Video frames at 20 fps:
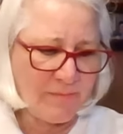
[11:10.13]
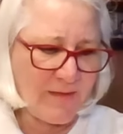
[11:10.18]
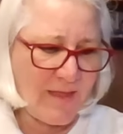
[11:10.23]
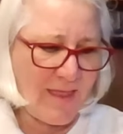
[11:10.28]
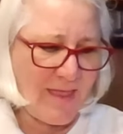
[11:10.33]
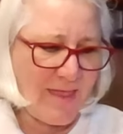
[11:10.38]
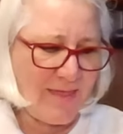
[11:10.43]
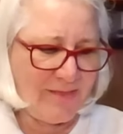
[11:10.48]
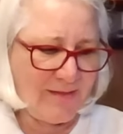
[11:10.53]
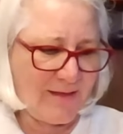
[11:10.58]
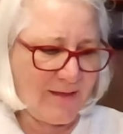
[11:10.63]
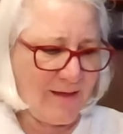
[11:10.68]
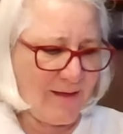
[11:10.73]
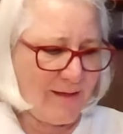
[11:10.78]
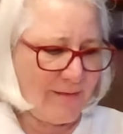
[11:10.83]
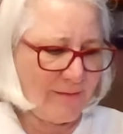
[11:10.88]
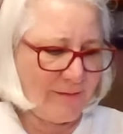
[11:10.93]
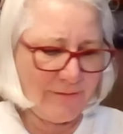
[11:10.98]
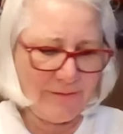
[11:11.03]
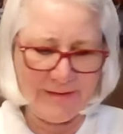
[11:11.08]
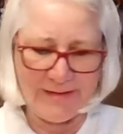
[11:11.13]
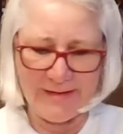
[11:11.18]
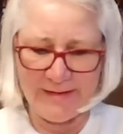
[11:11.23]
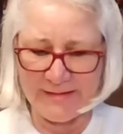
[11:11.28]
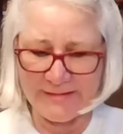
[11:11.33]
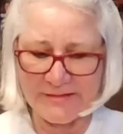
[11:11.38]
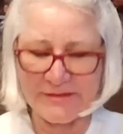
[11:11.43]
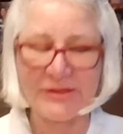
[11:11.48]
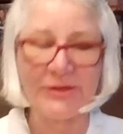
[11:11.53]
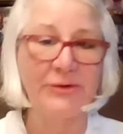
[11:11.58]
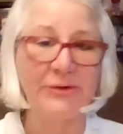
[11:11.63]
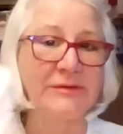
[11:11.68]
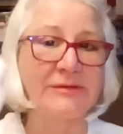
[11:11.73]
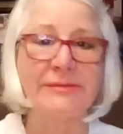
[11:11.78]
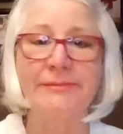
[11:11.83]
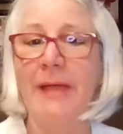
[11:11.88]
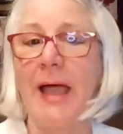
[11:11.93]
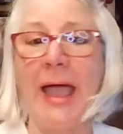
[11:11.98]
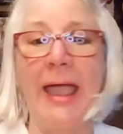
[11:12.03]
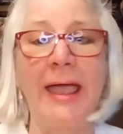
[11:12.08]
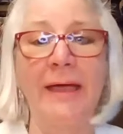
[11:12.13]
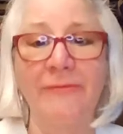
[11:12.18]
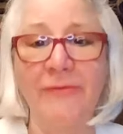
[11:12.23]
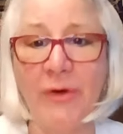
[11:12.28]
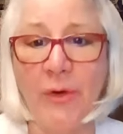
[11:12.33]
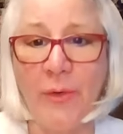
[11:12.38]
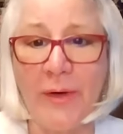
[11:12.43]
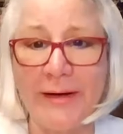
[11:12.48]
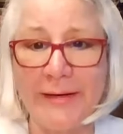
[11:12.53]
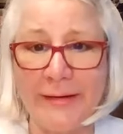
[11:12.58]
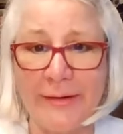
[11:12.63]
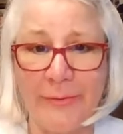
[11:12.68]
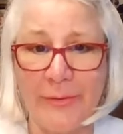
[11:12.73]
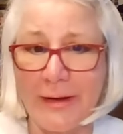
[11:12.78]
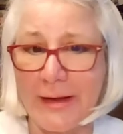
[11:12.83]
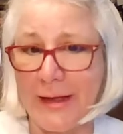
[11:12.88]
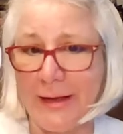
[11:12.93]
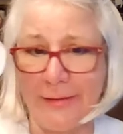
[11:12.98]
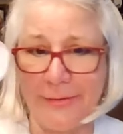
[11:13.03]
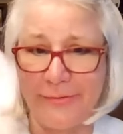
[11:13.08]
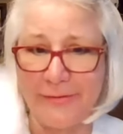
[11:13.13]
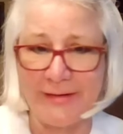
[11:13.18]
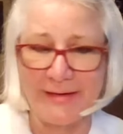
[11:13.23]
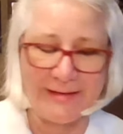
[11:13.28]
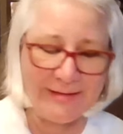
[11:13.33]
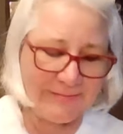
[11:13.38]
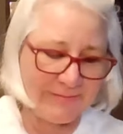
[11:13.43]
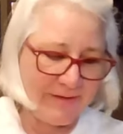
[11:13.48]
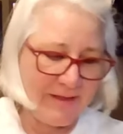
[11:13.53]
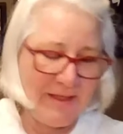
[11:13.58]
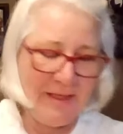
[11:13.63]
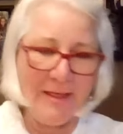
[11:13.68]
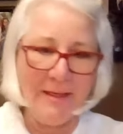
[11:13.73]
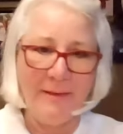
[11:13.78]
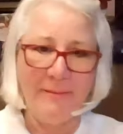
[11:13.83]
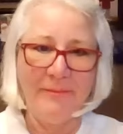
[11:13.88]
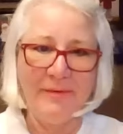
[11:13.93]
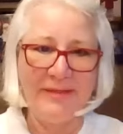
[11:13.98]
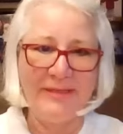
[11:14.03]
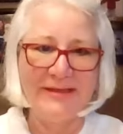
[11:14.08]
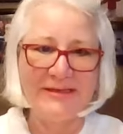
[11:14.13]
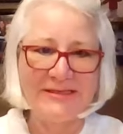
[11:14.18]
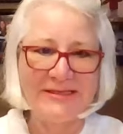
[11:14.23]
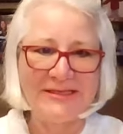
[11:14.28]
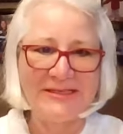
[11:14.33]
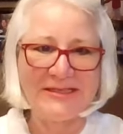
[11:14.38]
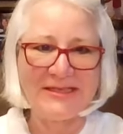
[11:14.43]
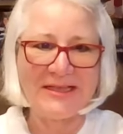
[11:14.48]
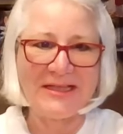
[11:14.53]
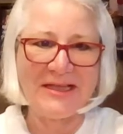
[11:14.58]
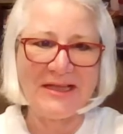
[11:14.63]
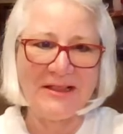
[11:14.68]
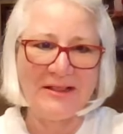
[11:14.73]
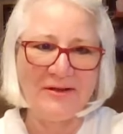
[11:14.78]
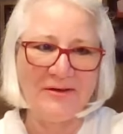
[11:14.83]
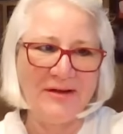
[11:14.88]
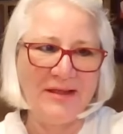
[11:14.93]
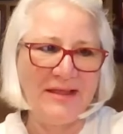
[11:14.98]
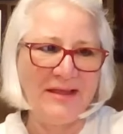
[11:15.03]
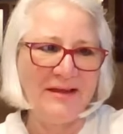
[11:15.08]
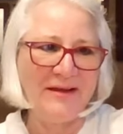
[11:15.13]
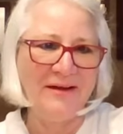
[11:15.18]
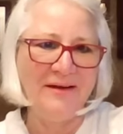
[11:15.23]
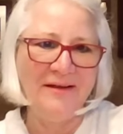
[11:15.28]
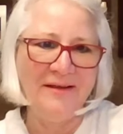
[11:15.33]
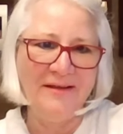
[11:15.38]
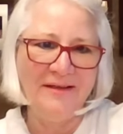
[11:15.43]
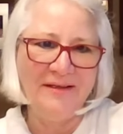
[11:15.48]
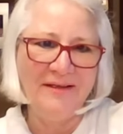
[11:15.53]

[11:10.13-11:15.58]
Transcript: And the color is, I have no idea what color it is, but this is the color here.